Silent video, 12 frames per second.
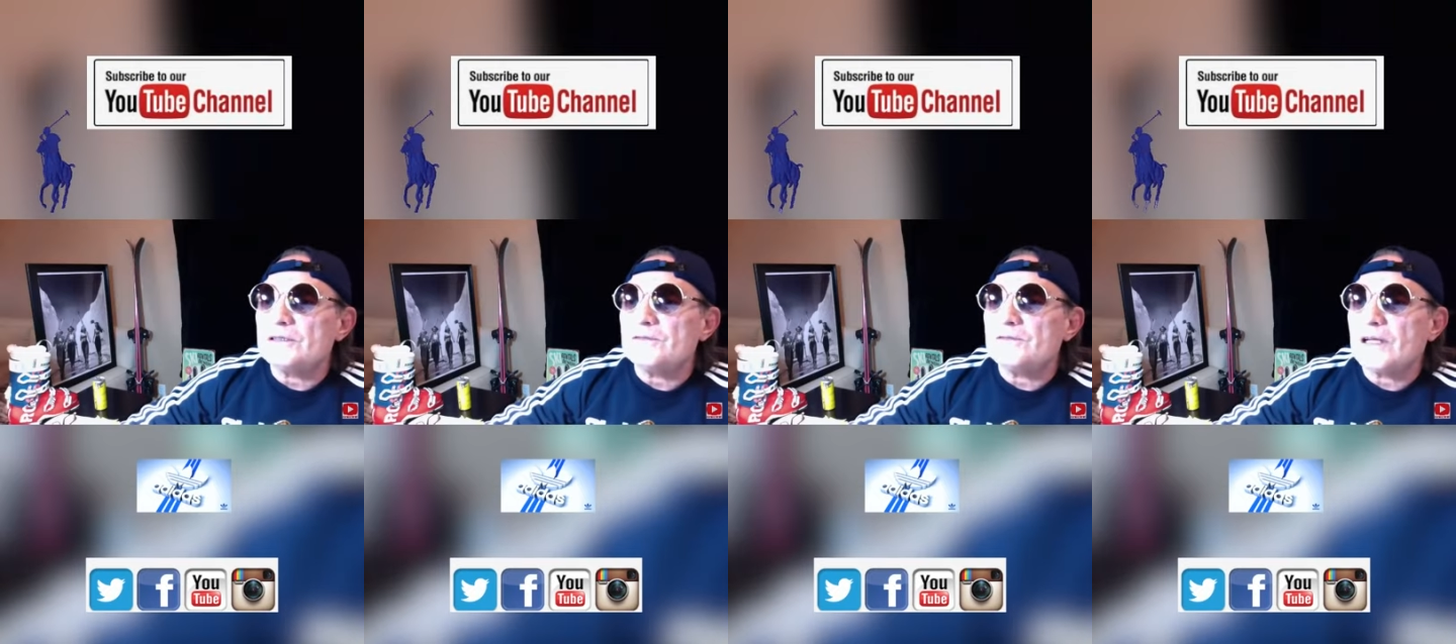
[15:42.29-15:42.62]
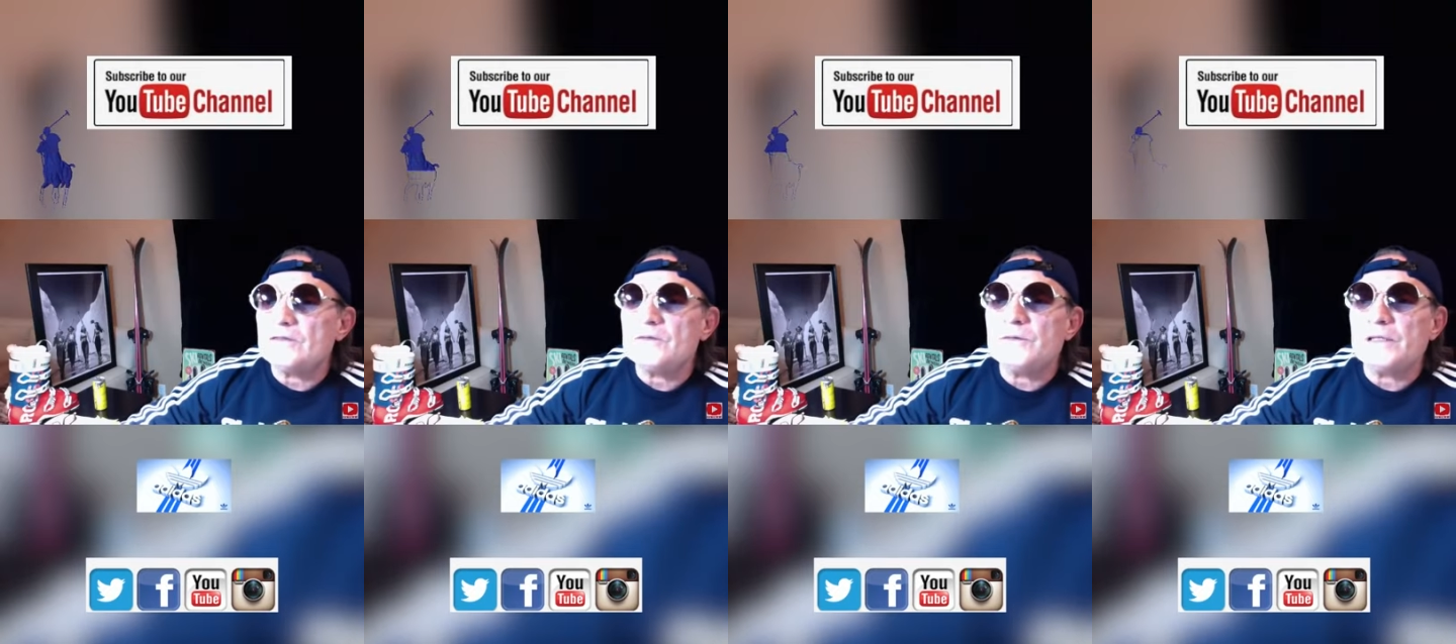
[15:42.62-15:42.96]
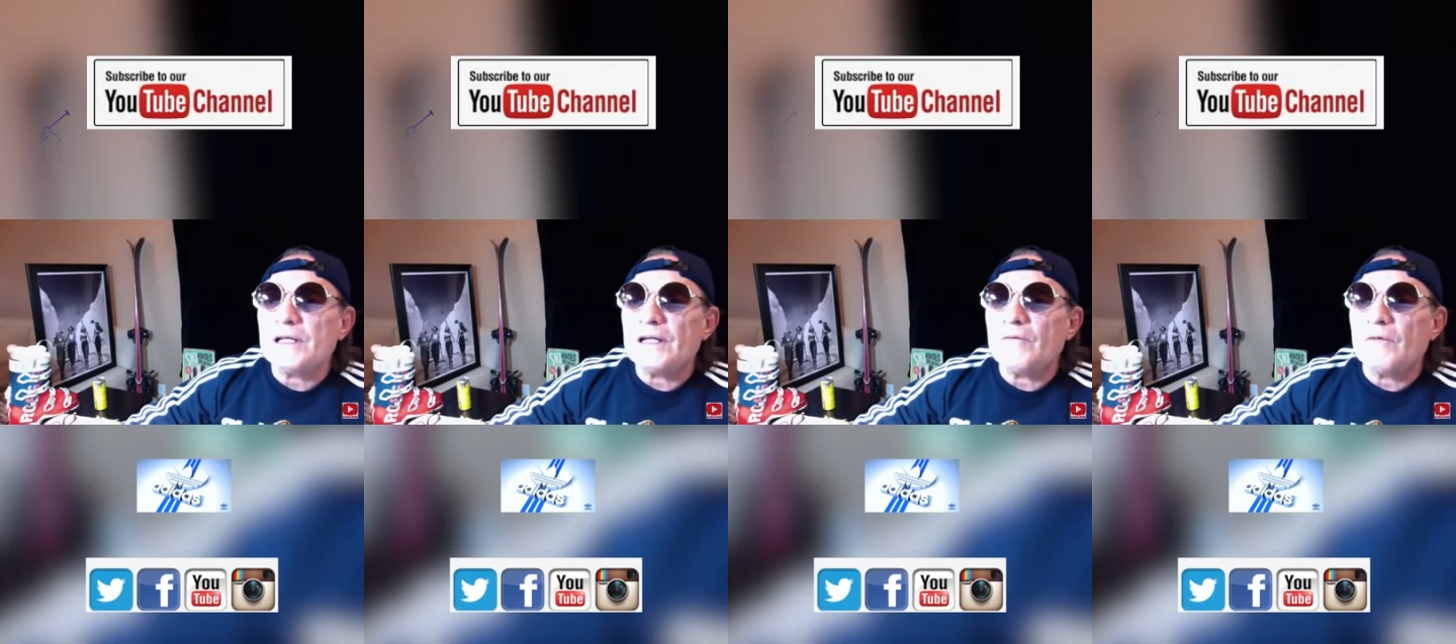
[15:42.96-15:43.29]
If that's what
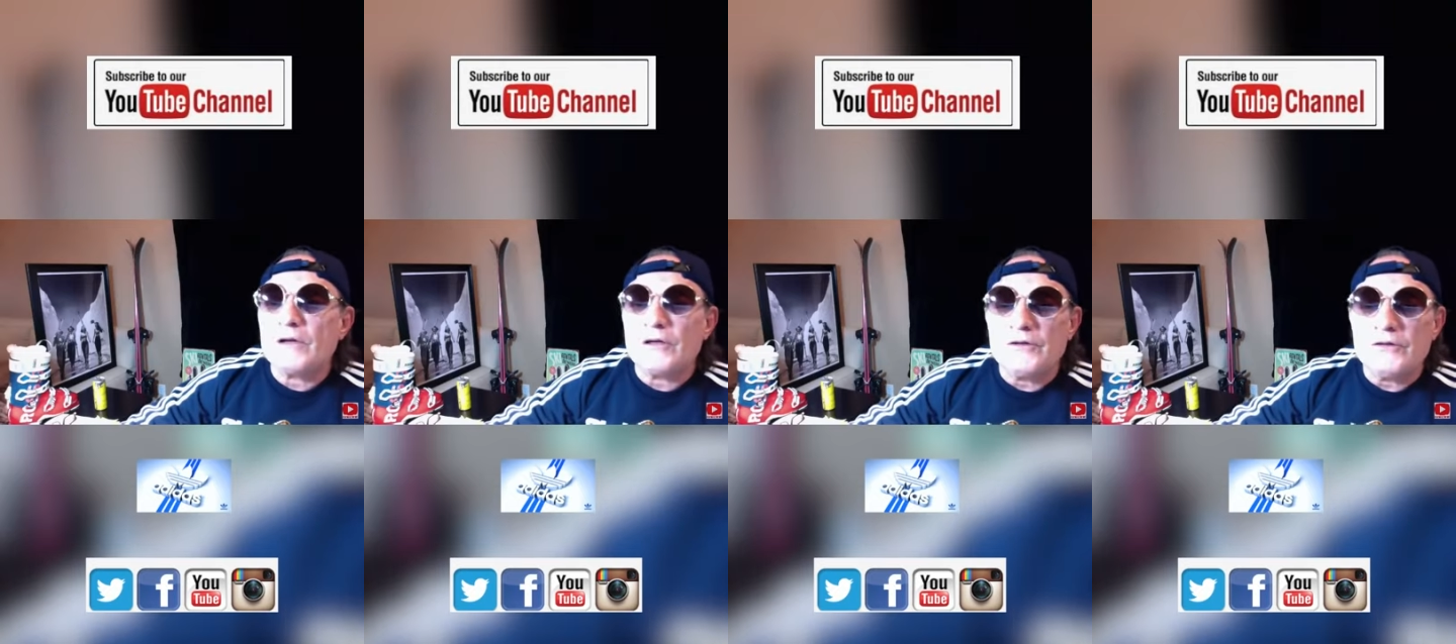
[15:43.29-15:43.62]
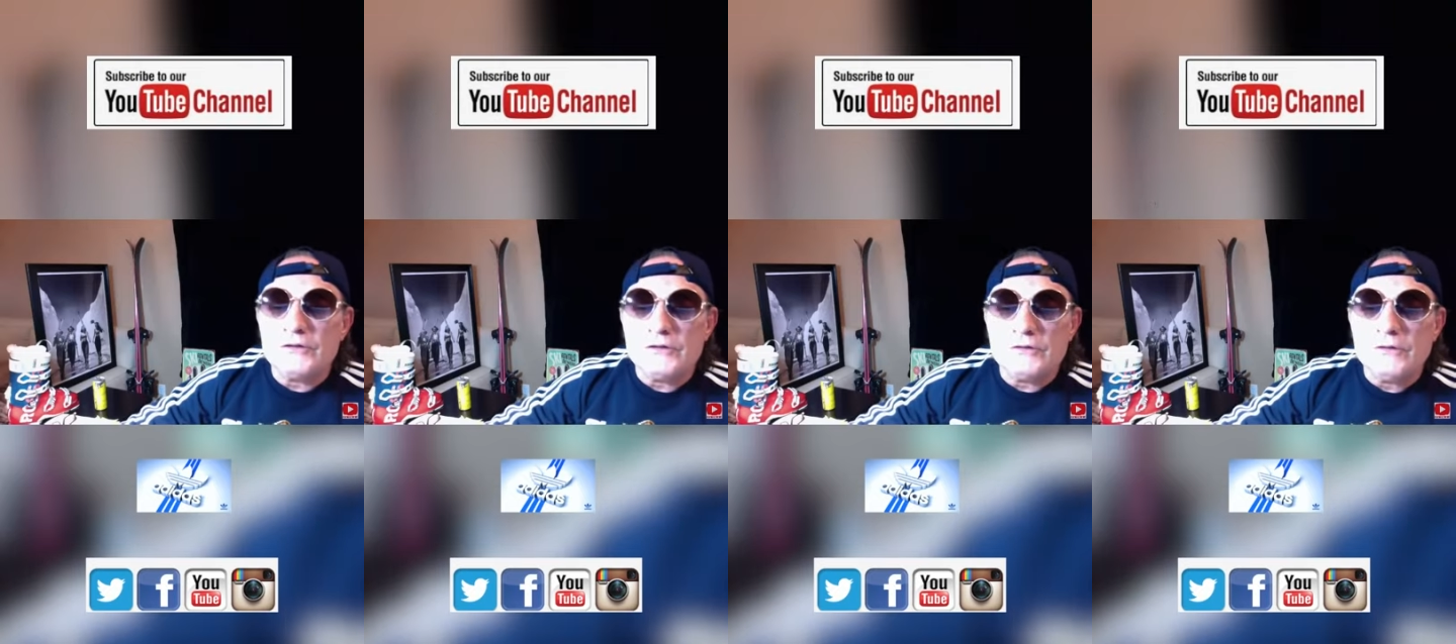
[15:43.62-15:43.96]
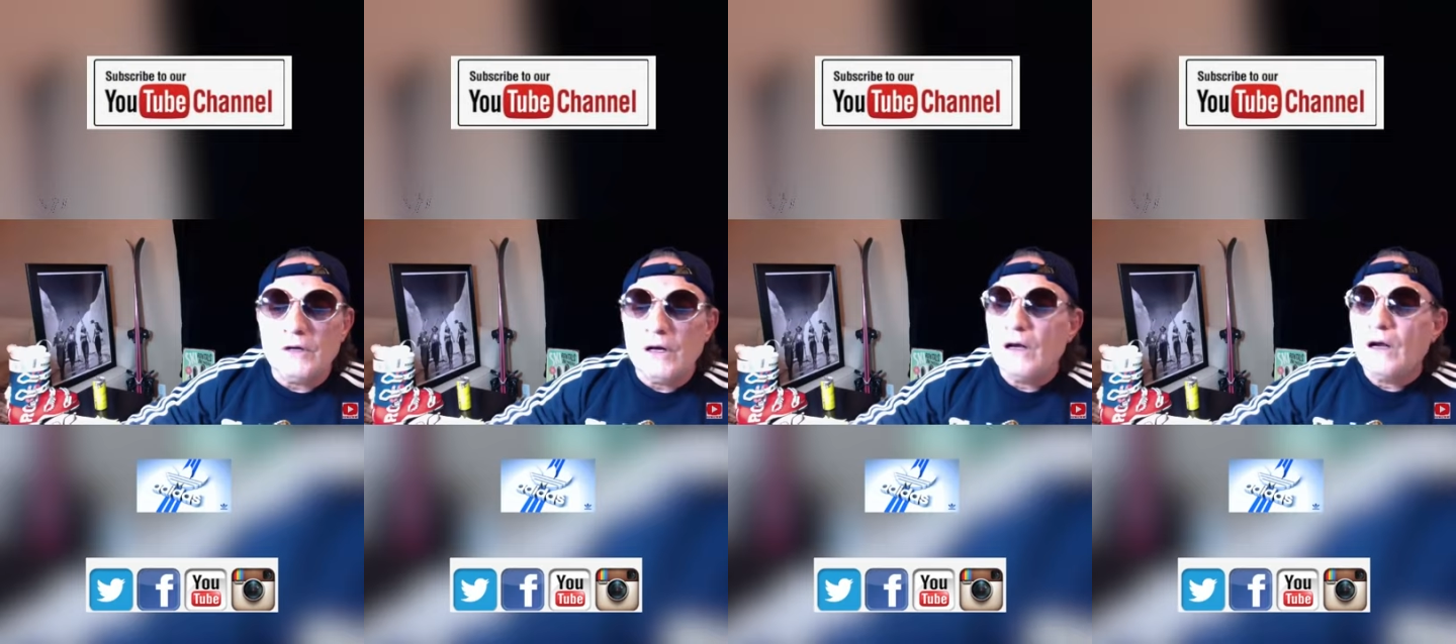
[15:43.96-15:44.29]
they want to
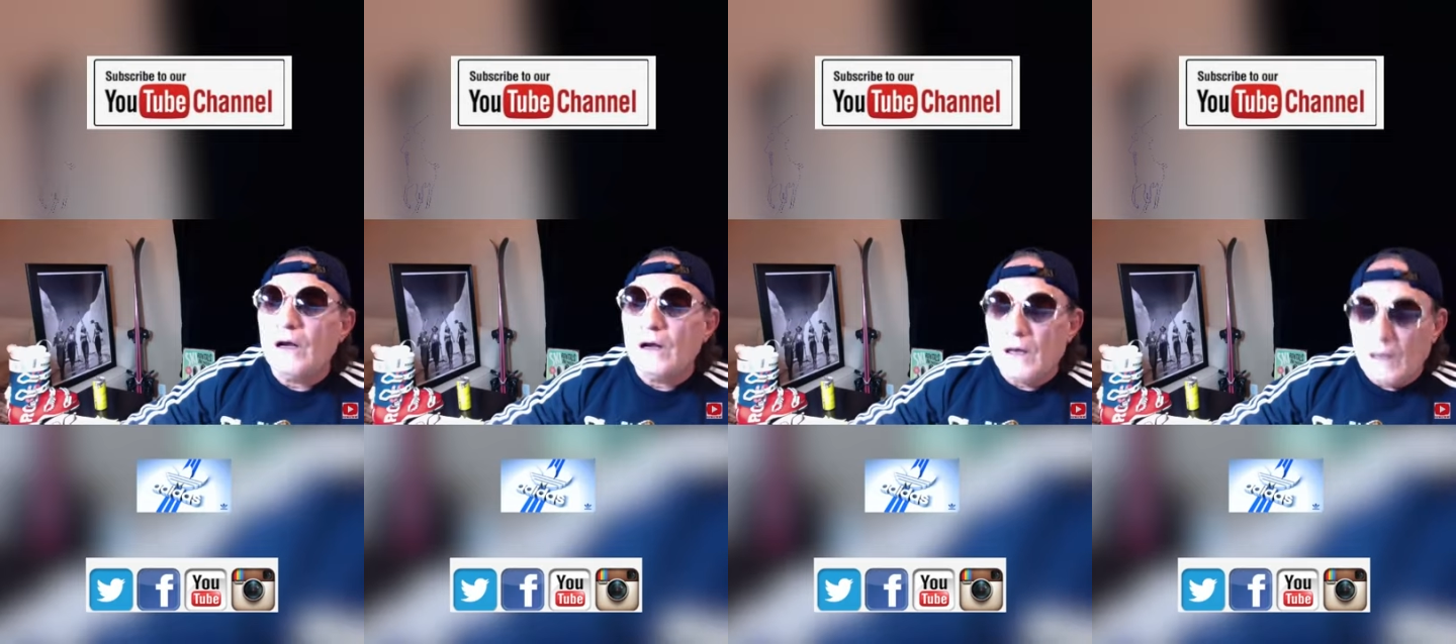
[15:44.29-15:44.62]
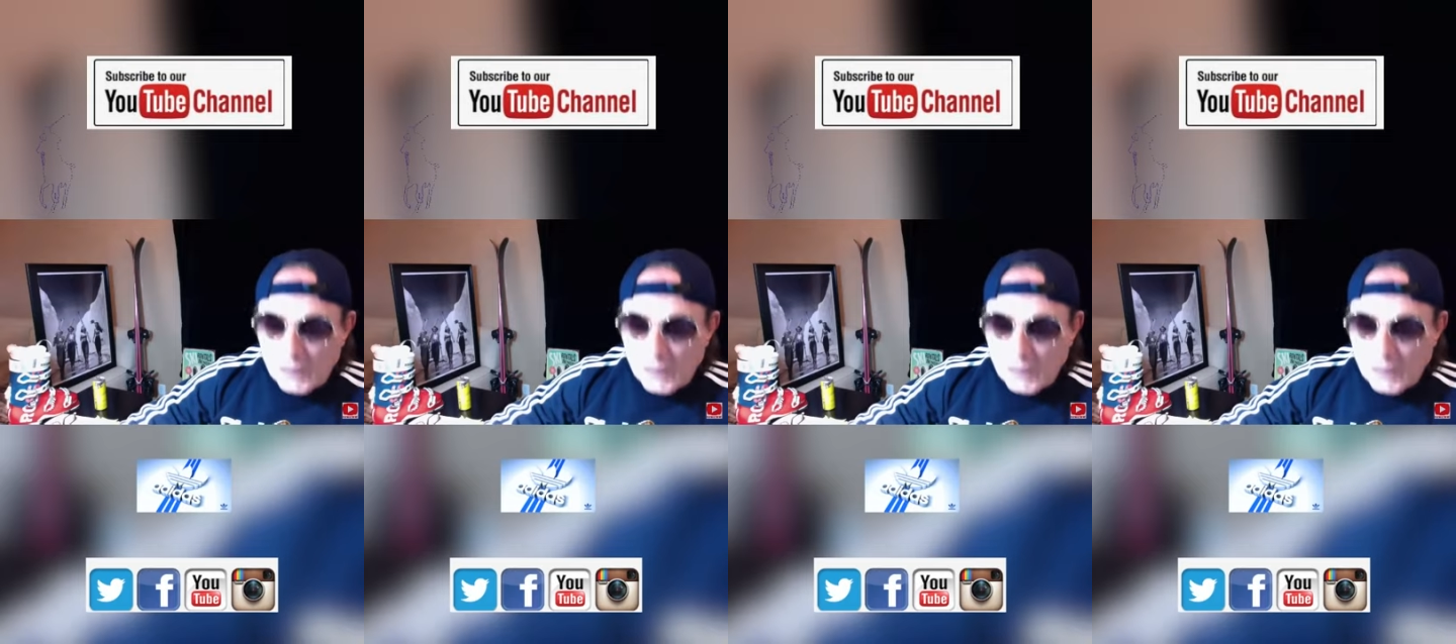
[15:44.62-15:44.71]
do, I'm